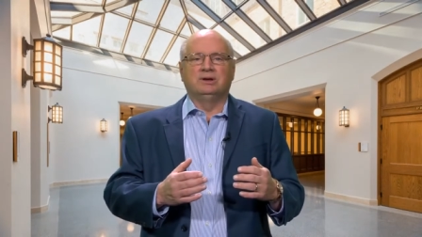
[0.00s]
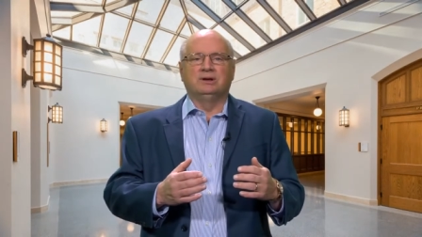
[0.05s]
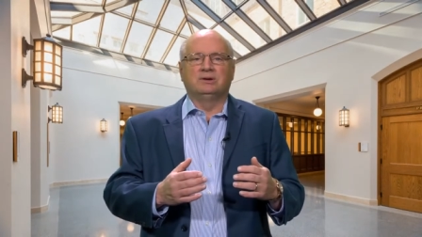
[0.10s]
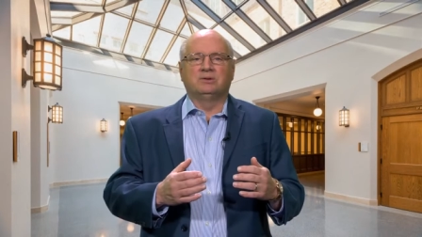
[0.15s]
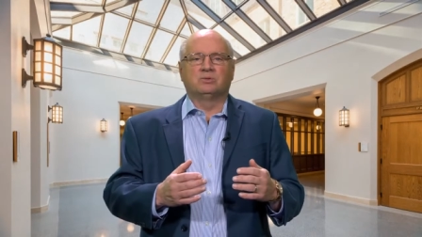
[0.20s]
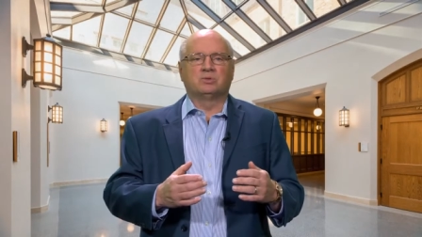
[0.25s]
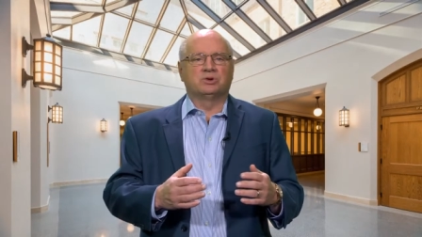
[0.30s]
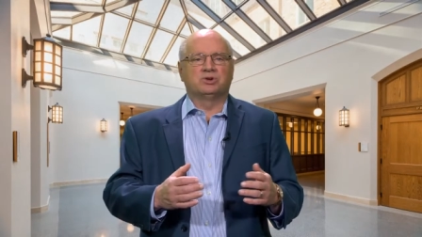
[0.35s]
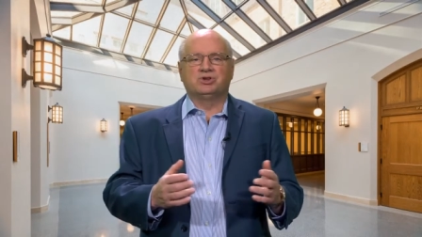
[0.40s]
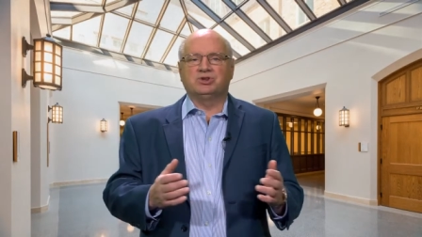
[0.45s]

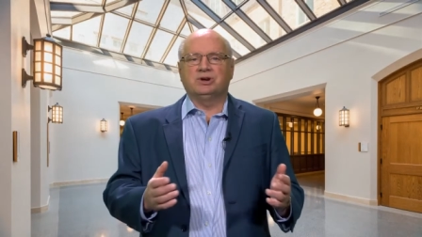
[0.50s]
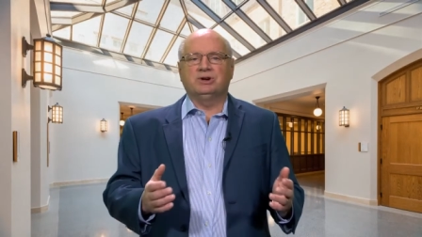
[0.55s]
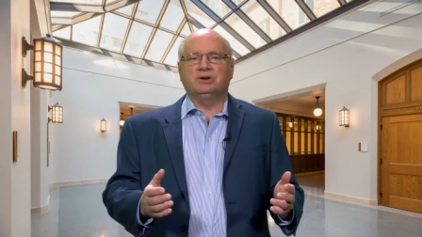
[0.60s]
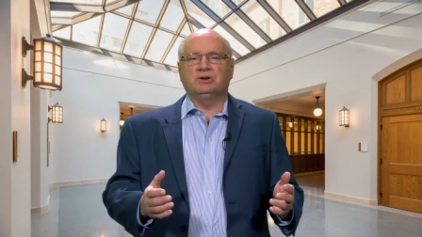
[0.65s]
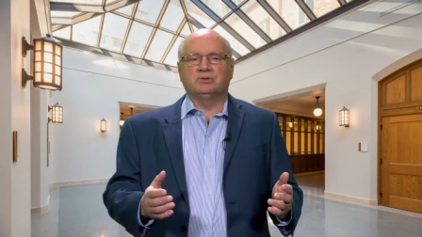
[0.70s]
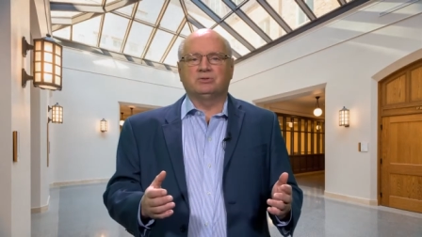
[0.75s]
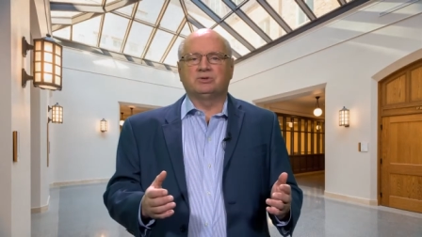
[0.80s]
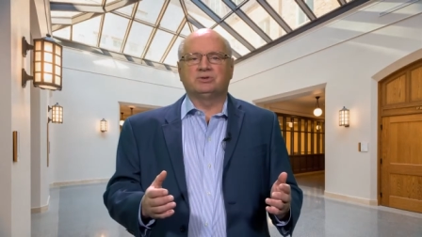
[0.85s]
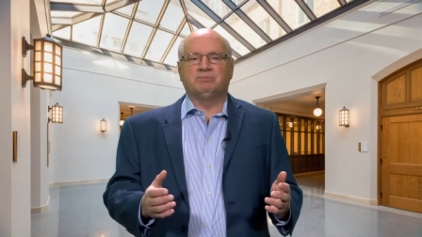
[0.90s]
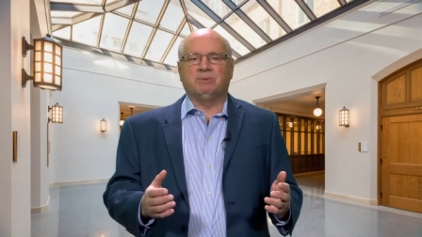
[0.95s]
were
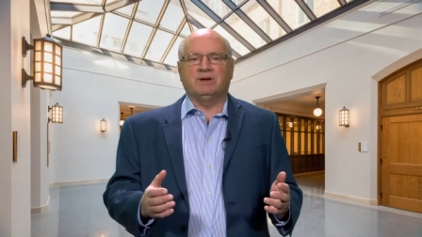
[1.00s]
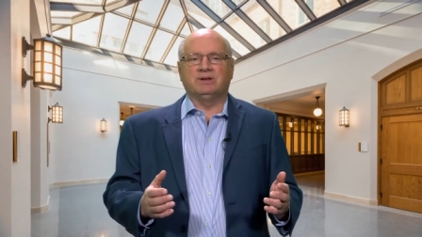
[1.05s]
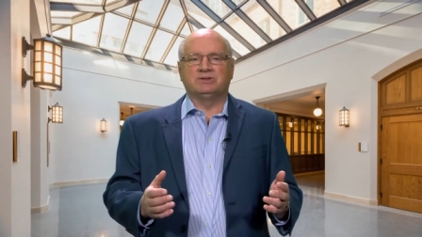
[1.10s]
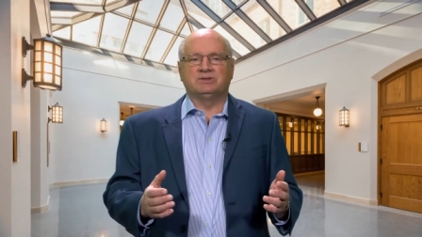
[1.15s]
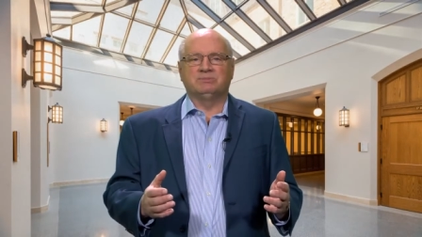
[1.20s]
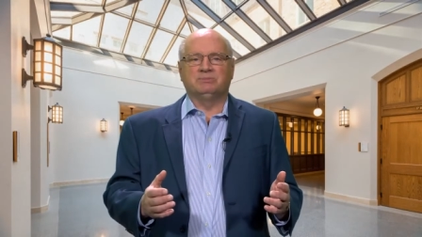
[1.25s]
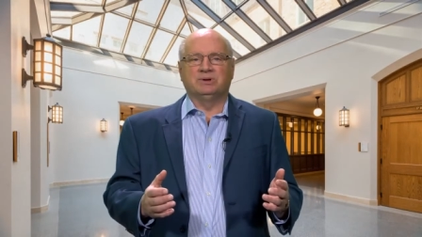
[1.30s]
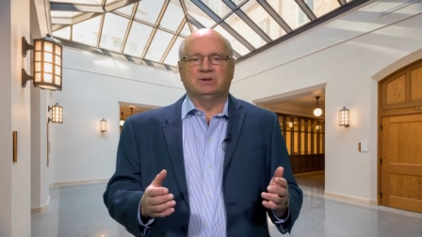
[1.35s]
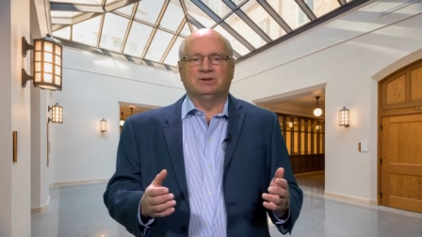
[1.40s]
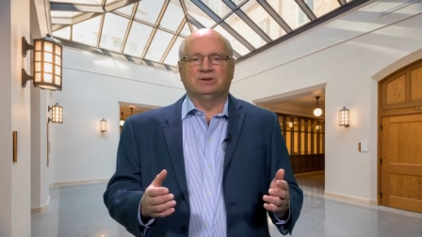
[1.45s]
shared
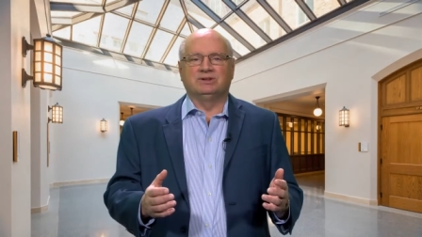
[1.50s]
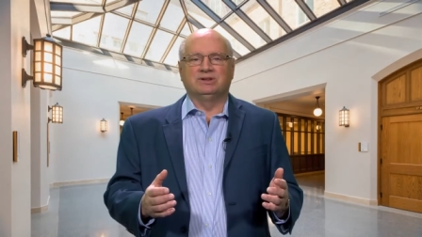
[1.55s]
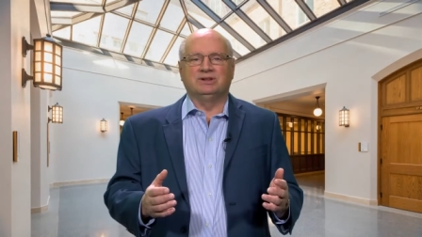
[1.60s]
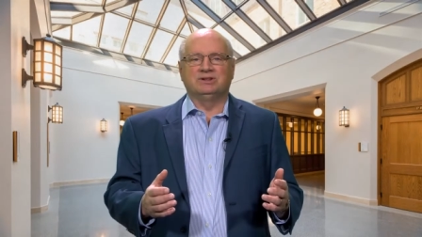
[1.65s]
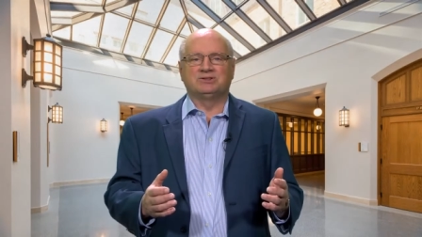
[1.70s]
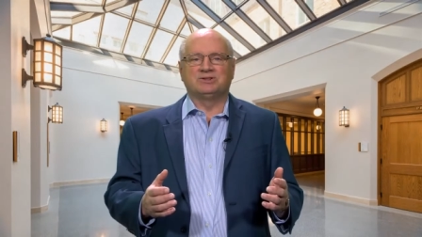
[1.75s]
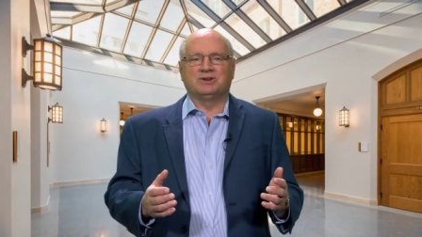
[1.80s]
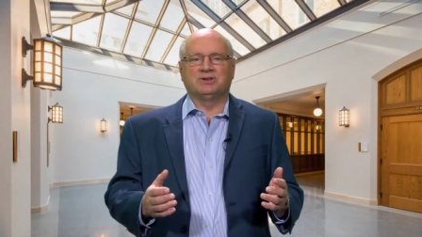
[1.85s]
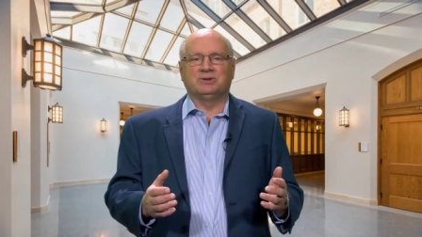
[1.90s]
responsibilities on